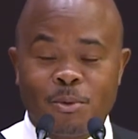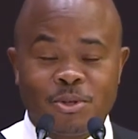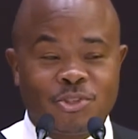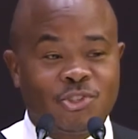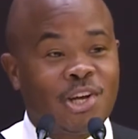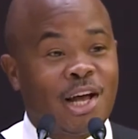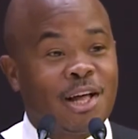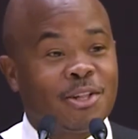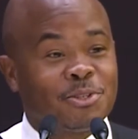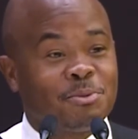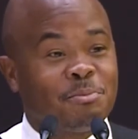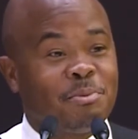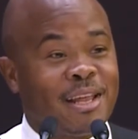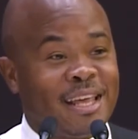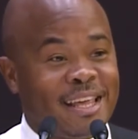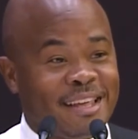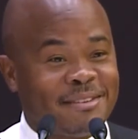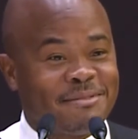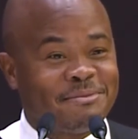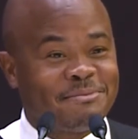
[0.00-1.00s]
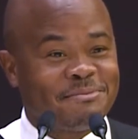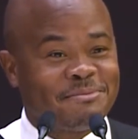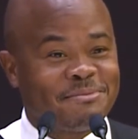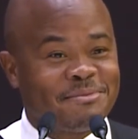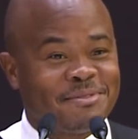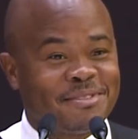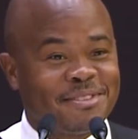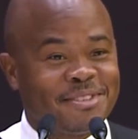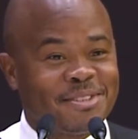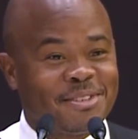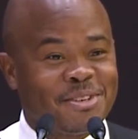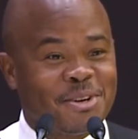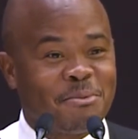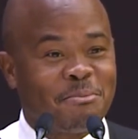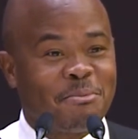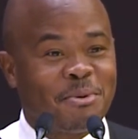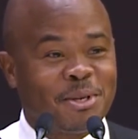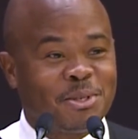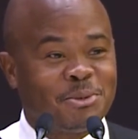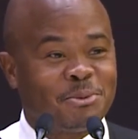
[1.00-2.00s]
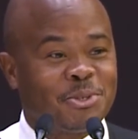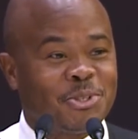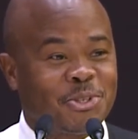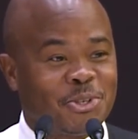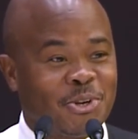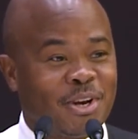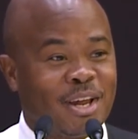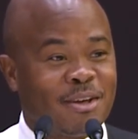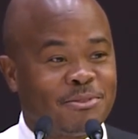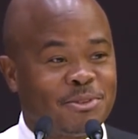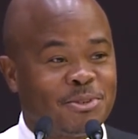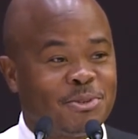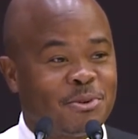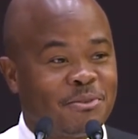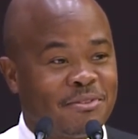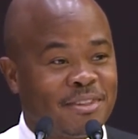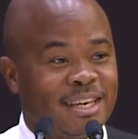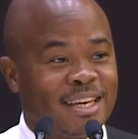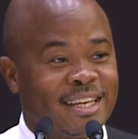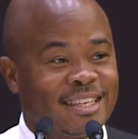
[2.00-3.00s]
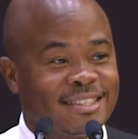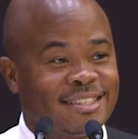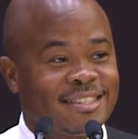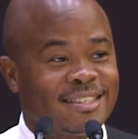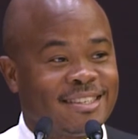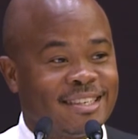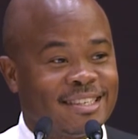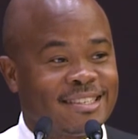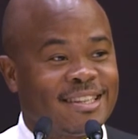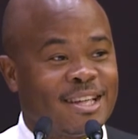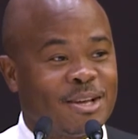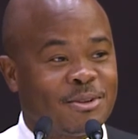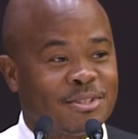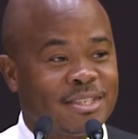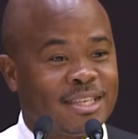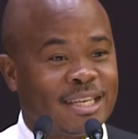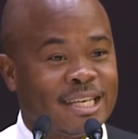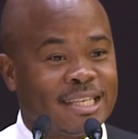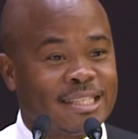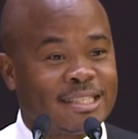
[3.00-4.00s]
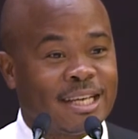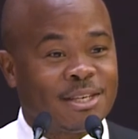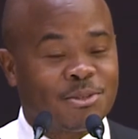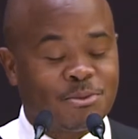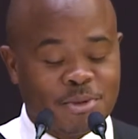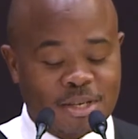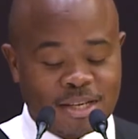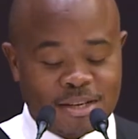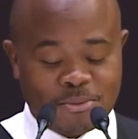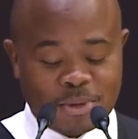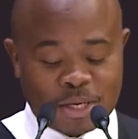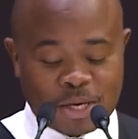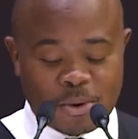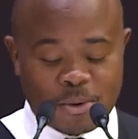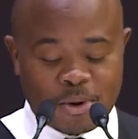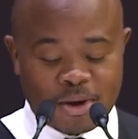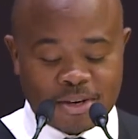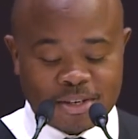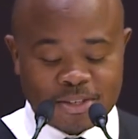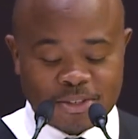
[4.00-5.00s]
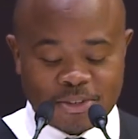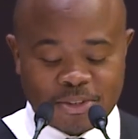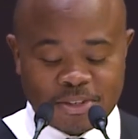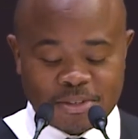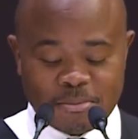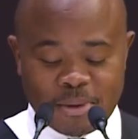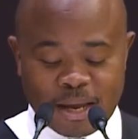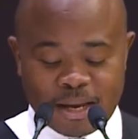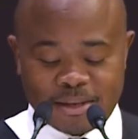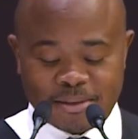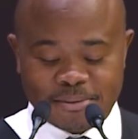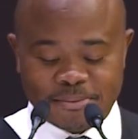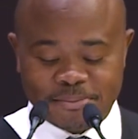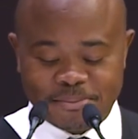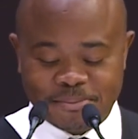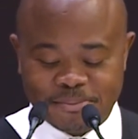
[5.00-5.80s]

child's play compared to what you're going to have to do over the next 6,000 days as we go out into this battle.